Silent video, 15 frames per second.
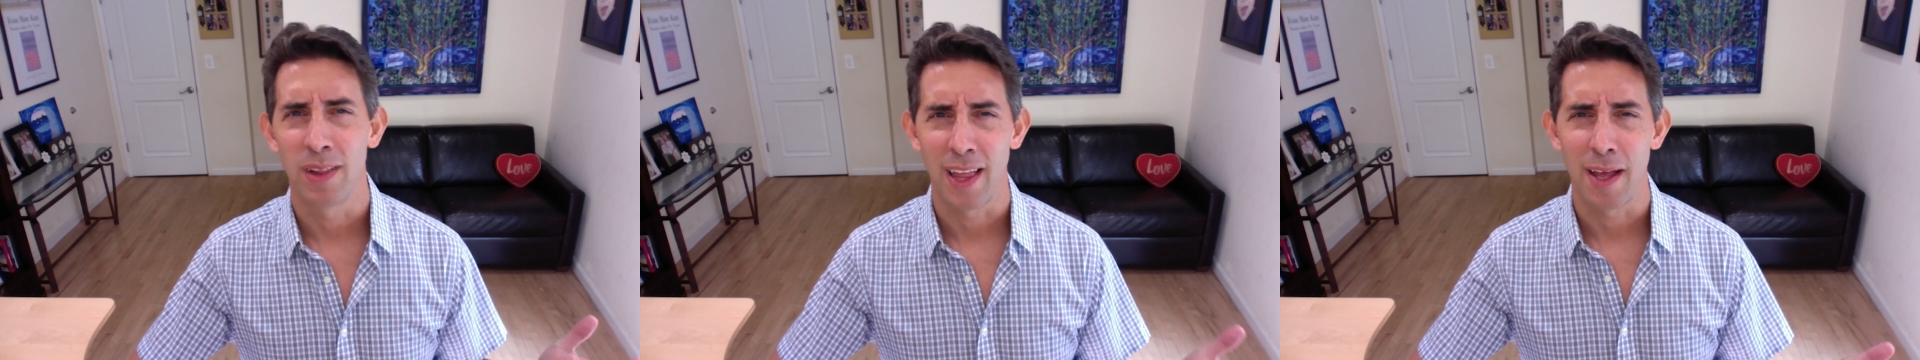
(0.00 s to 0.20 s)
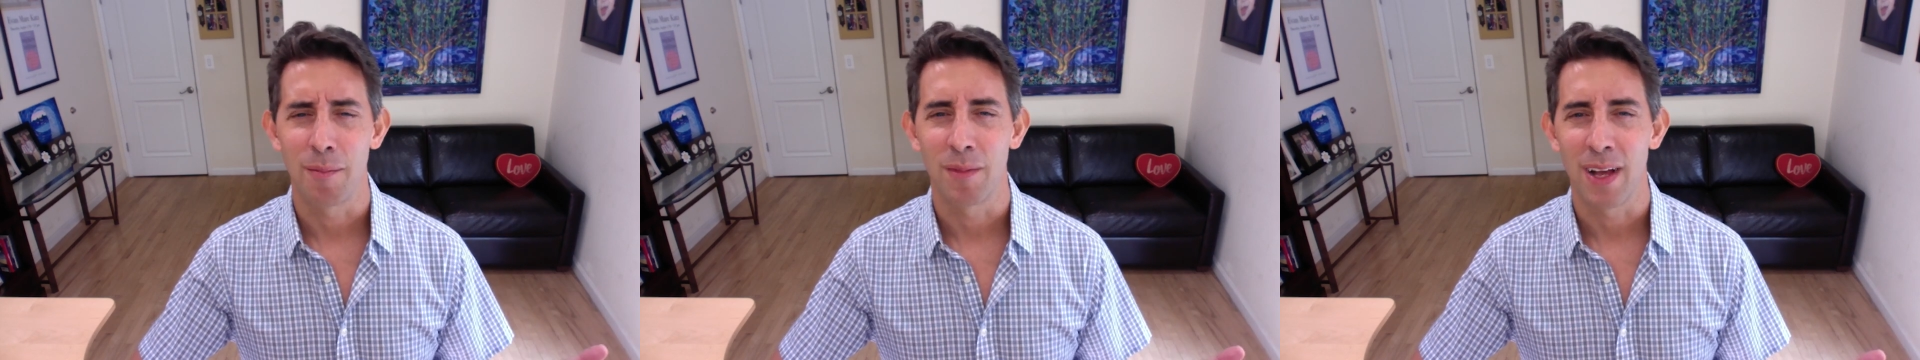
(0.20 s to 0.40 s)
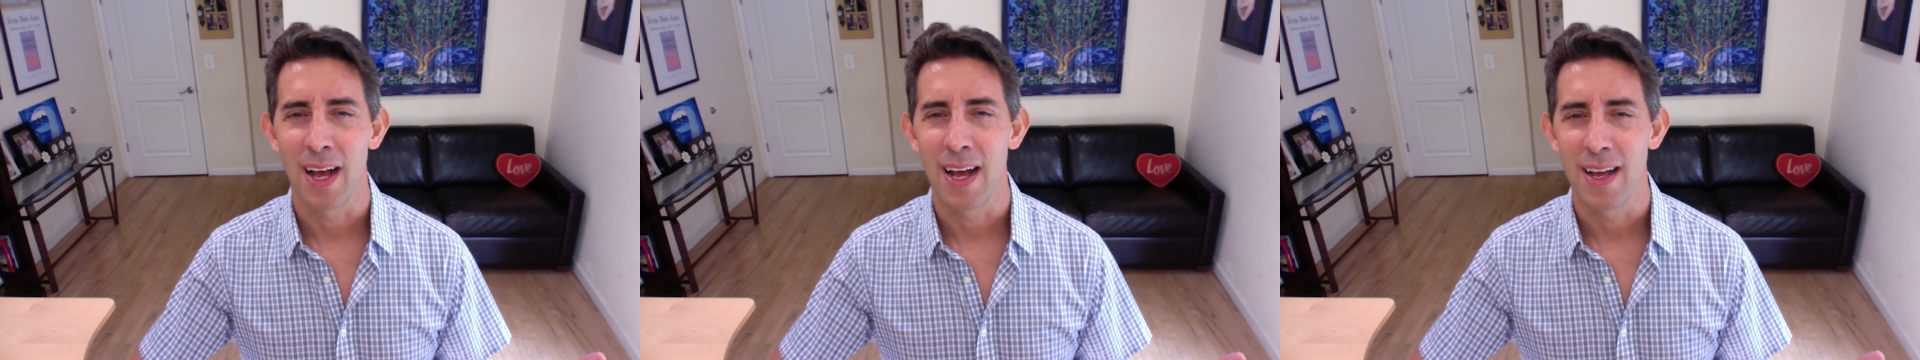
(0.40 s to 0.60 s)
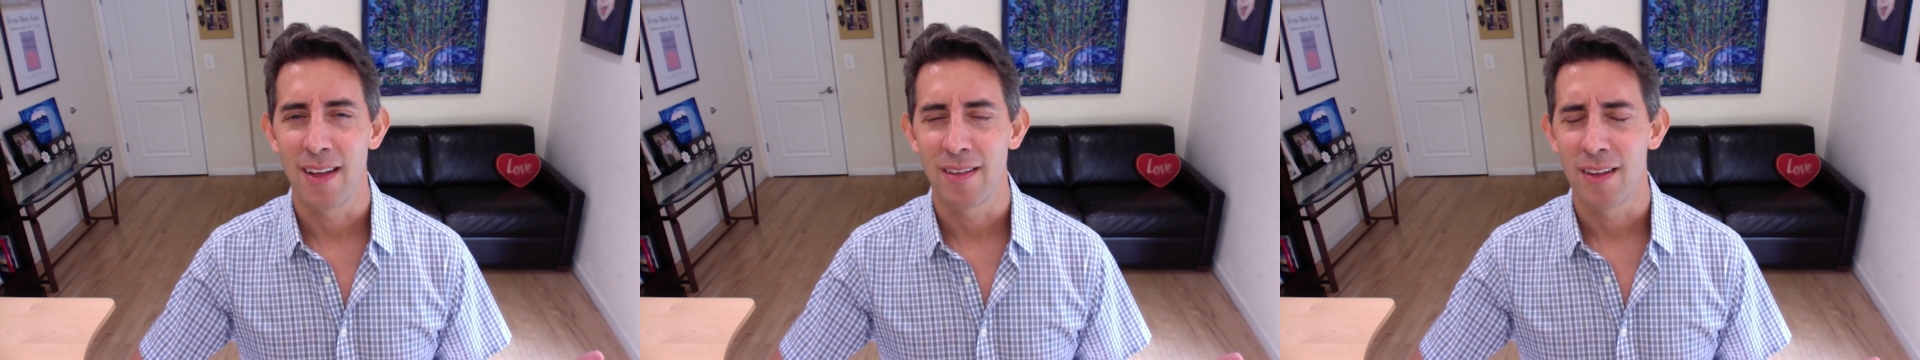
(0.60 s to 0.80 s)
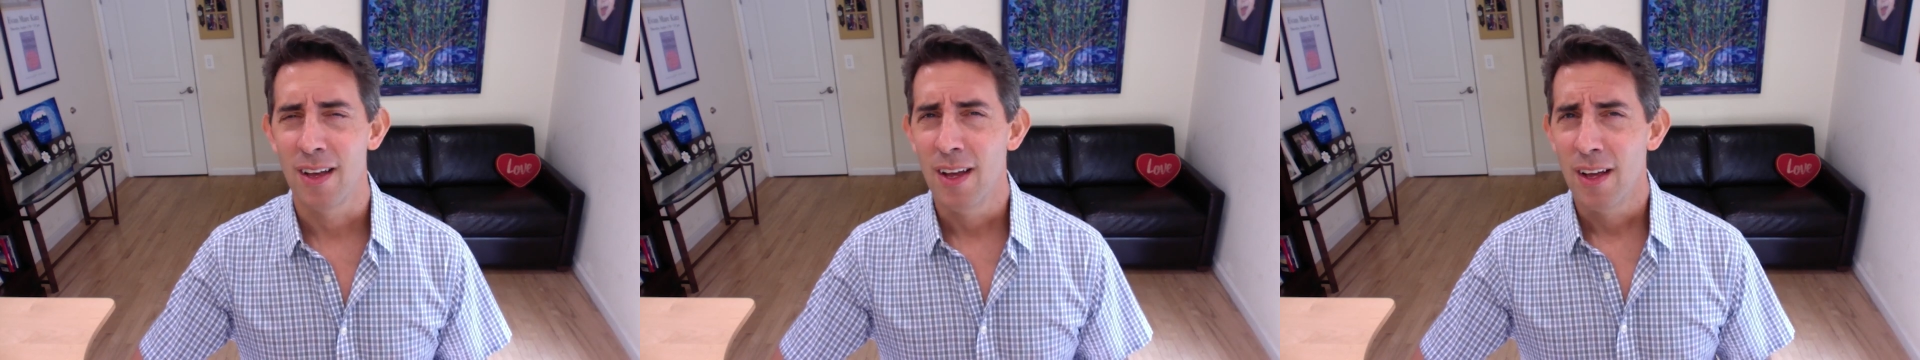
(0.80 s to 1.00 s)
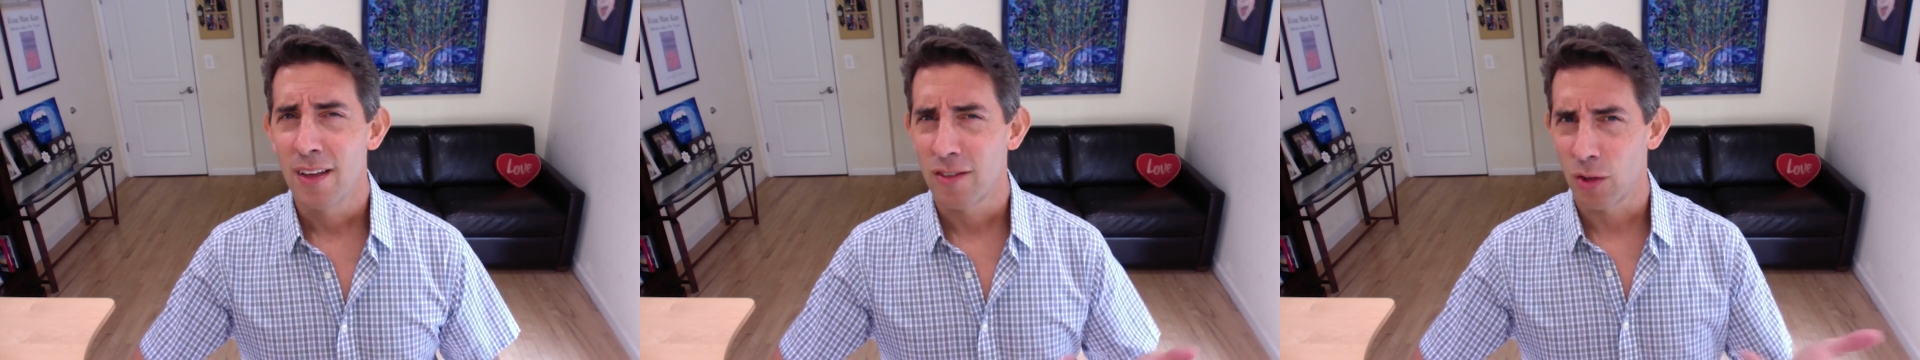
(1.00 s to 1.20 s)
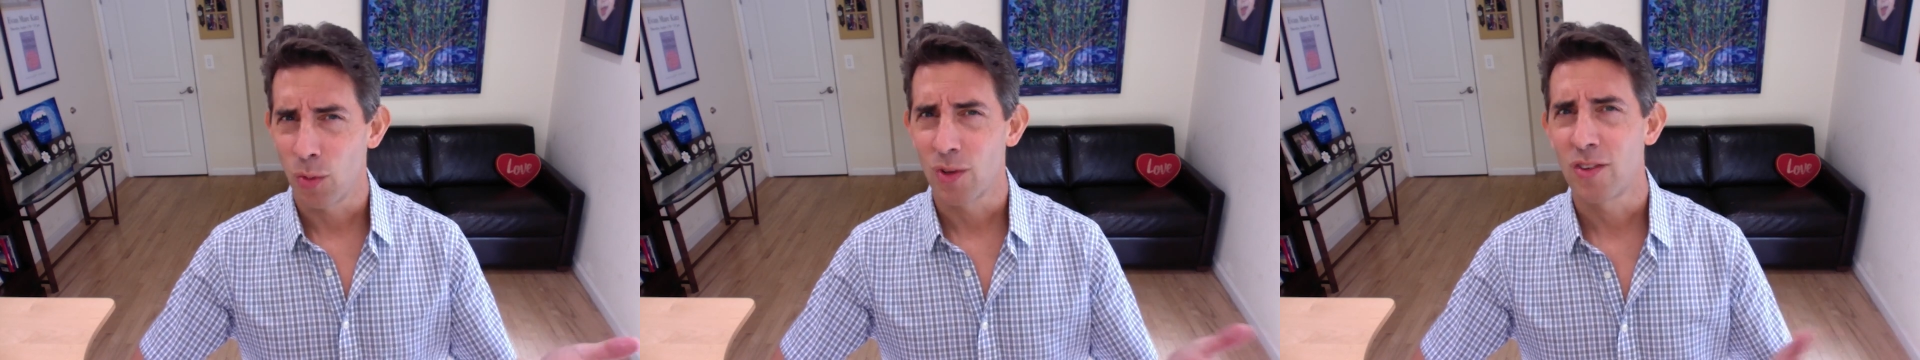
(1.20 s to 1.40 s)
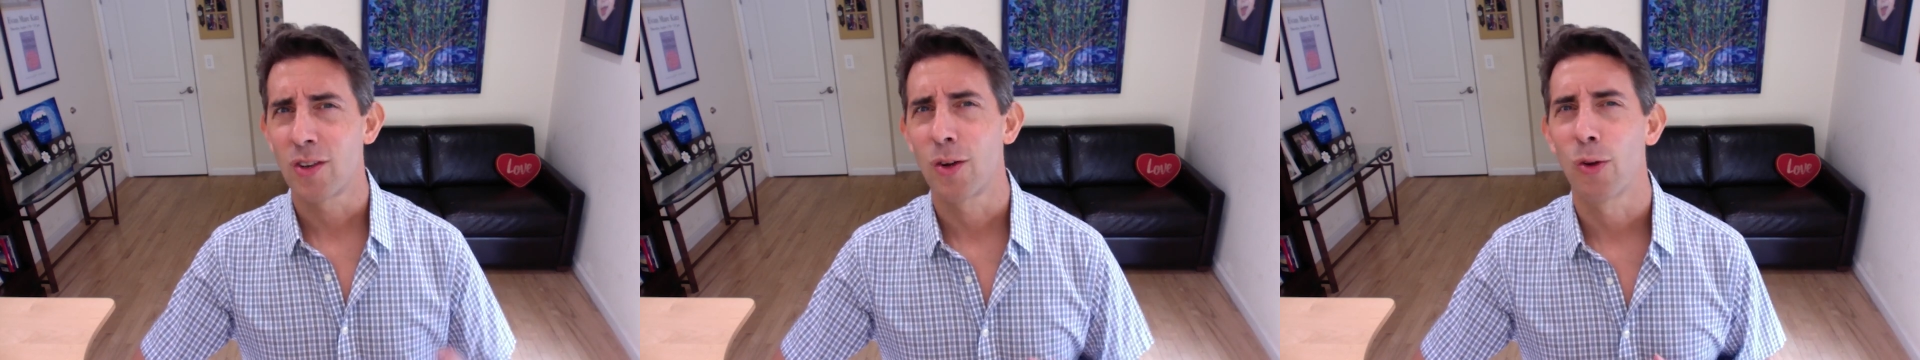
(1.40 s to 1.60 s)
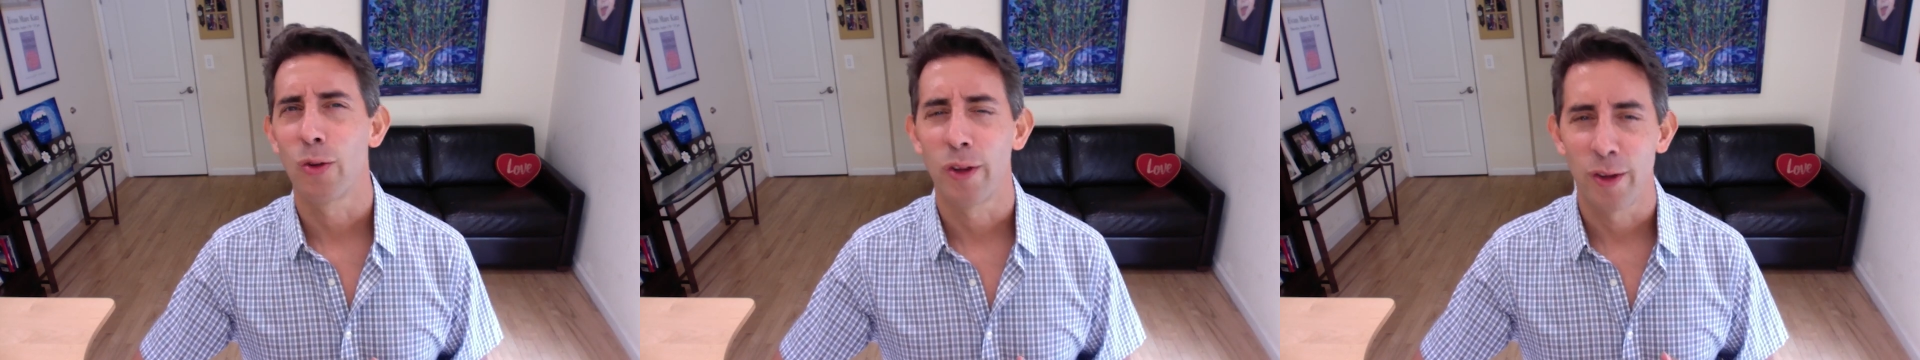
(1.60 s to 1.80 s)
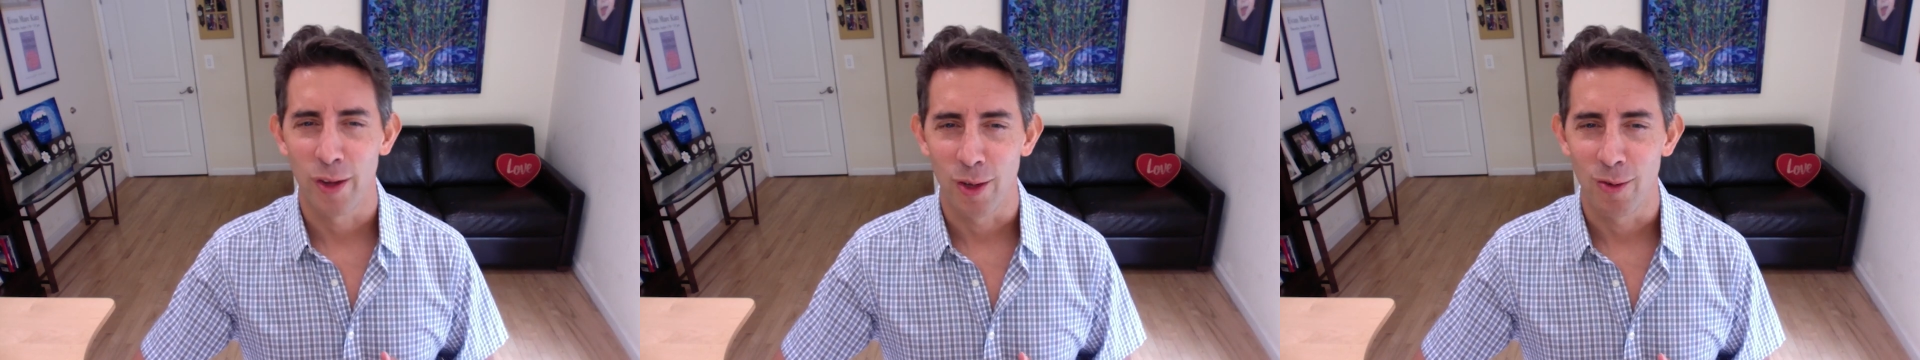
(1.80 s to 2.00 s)
lame guys. So what's a girl
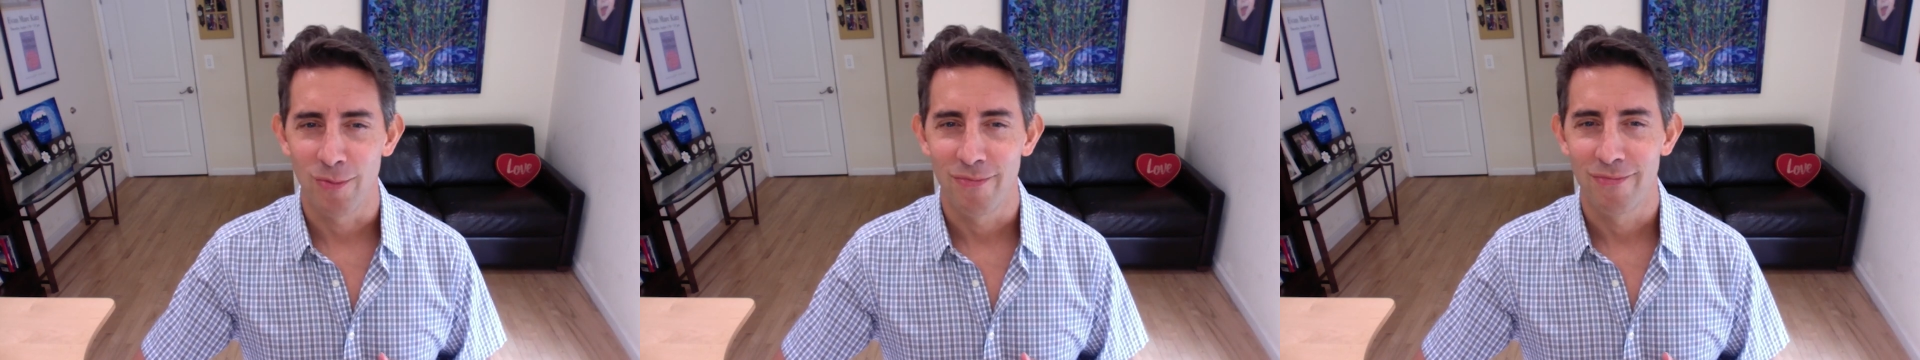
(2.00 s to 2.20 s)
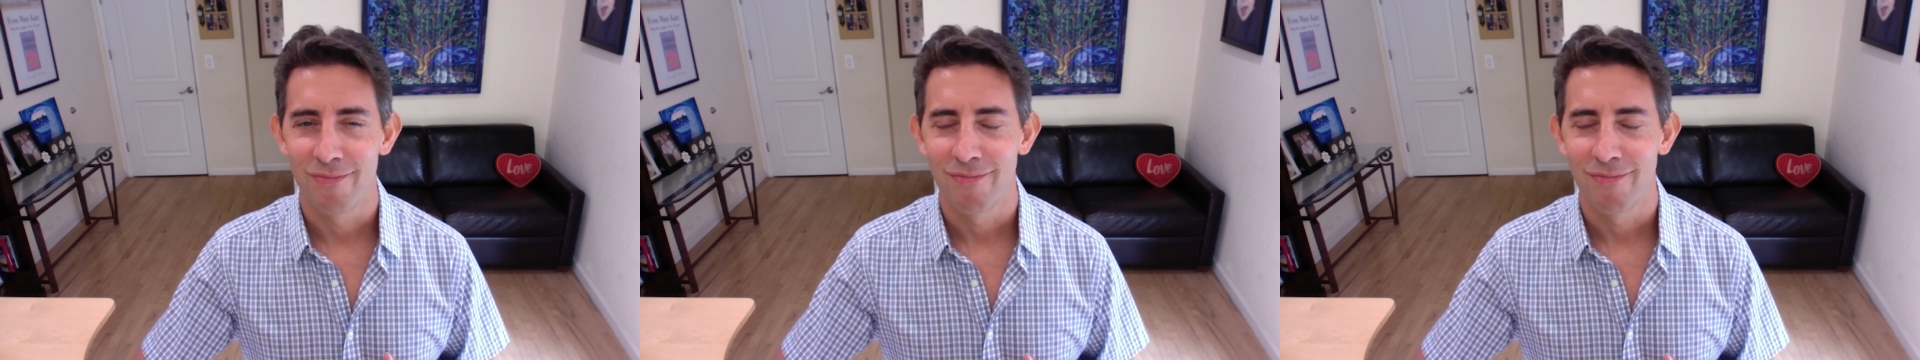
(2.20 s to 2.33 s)
to do?